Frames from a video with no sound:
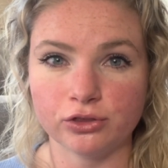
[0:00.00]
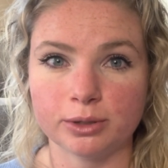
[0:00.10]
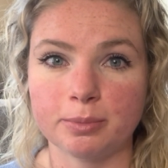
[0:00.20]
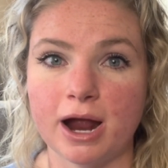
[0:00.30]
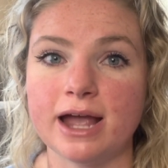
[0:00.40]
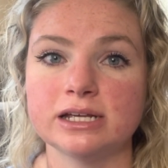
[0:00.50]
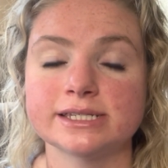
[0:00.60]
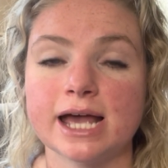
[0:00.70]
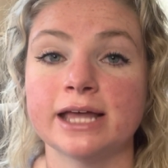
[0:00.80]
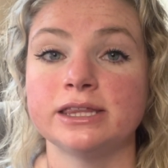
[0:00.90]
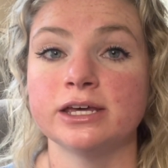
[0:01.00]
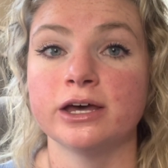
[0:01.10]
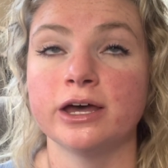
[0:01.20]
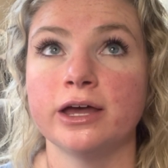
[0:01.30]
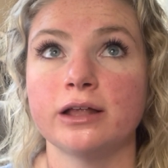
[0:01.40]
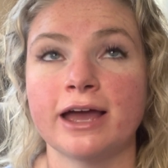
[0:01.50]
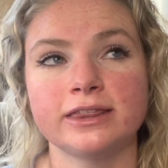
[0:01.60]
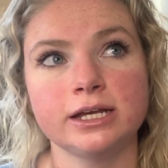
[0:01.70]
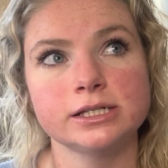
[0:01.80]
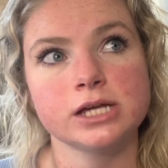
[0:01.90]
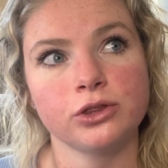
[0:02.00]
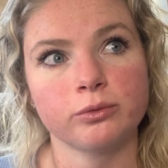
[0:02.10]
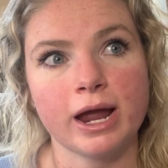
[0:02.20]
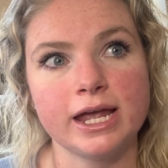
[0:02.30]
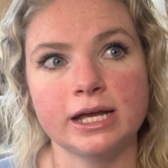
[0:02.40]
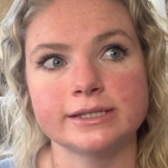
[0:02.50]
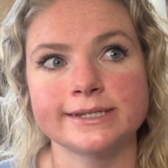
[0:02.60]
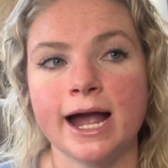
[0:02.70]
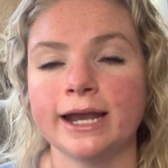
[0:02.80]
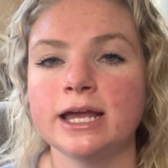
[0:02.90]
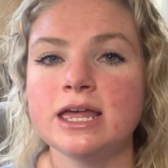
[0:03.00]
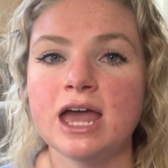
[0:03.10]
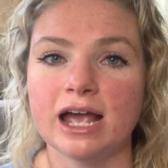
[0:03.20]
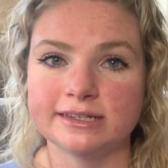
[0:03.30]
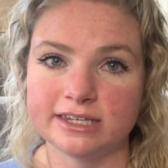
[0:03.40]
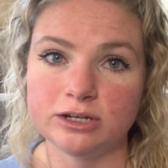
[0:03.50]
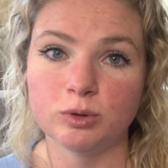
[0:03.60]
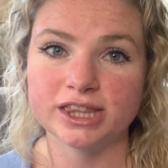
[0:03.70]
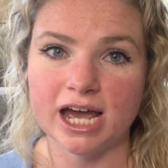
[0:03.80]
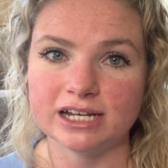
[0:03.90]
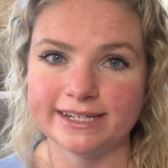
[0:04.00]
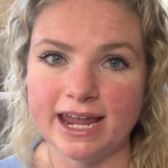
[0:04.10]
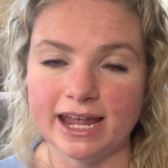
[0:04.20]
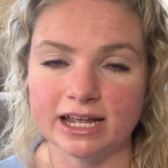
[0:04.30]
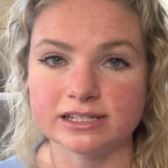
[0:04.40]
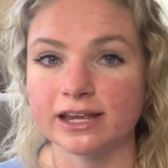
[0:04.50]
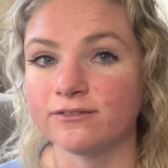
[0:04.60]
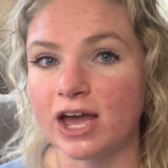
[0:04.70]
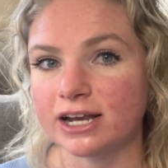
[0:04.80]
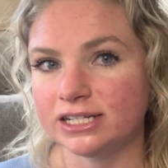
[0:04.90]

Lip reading: the price at the, I think it's on the right hand side, and see what that date is. If that